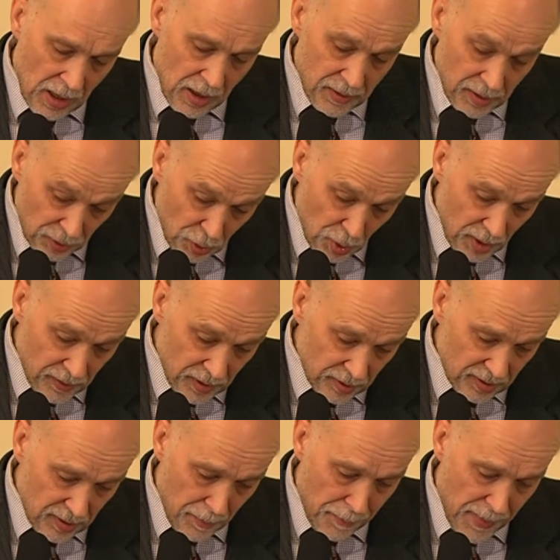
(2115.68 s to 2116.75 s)

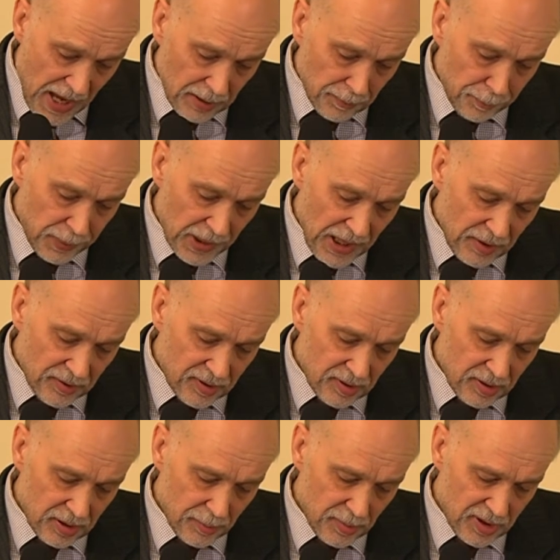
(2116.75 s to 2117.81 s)
this, man
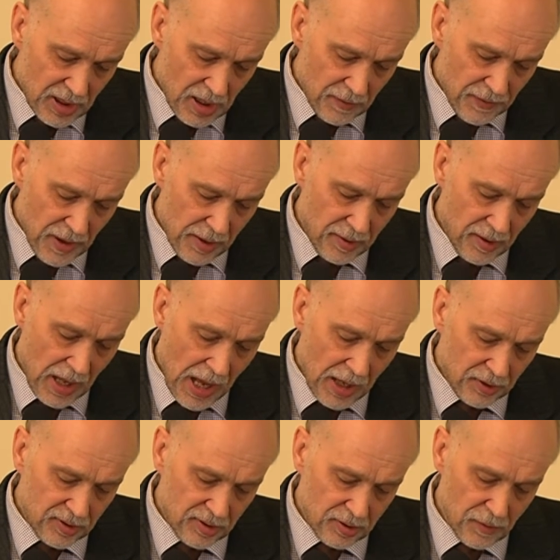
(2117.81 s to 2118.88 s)
places himself at the
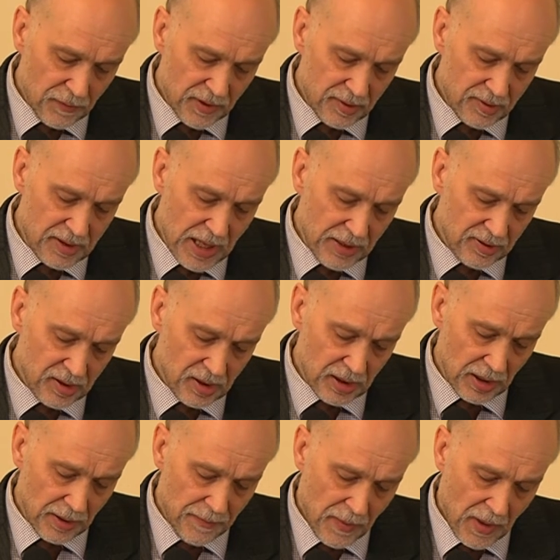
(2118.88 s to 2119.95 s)
axis of his
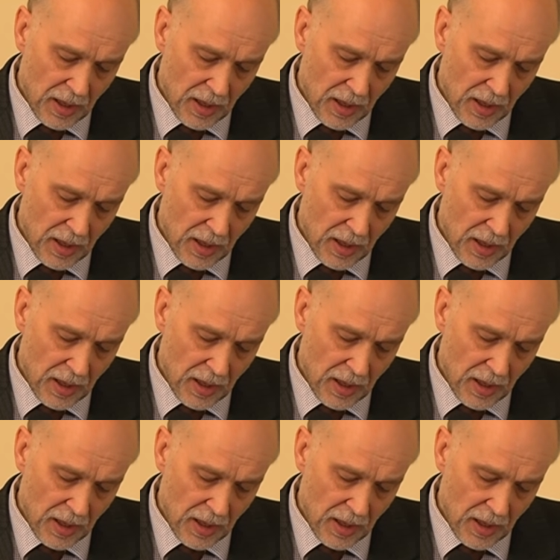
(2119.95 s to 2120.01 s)
destiny